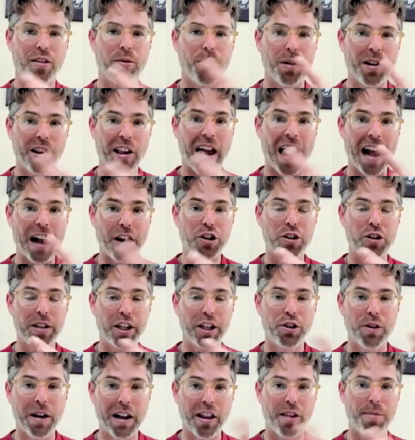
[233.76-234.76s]
what's
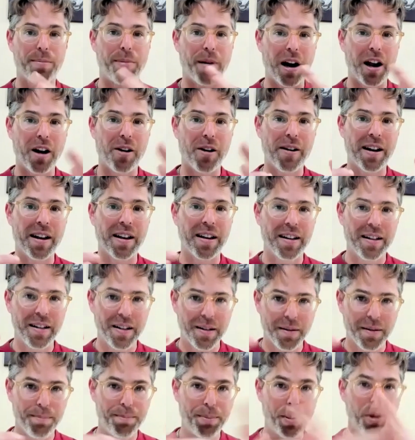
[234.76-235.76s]
actually transpiring,
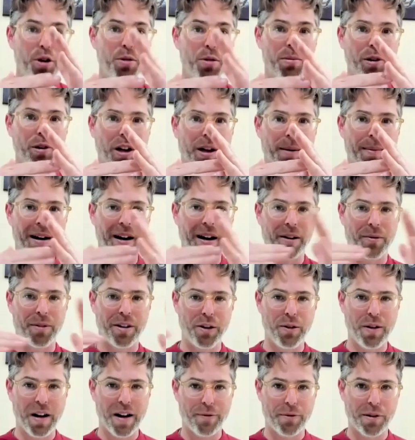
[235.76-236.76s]
boom, look about it.
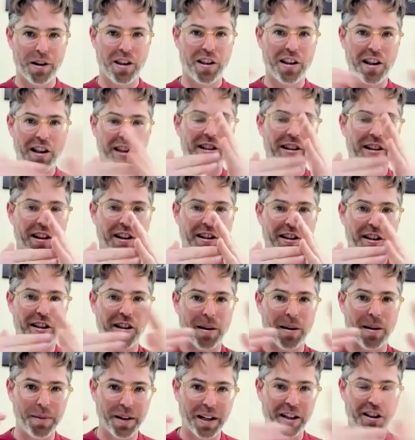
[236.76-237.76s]
When you have resistance to
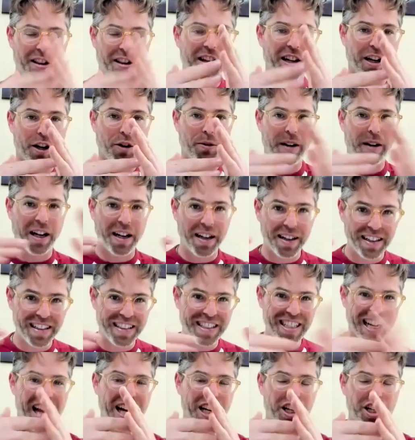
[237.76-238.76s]
something, it's going to create
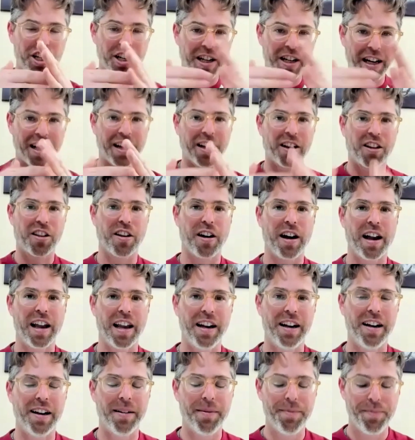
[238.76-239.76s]
tension and
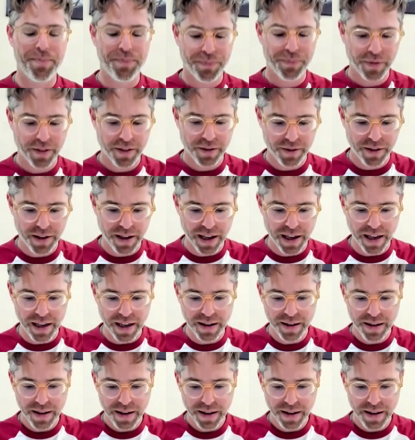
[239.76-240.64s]
anxiety. Okay,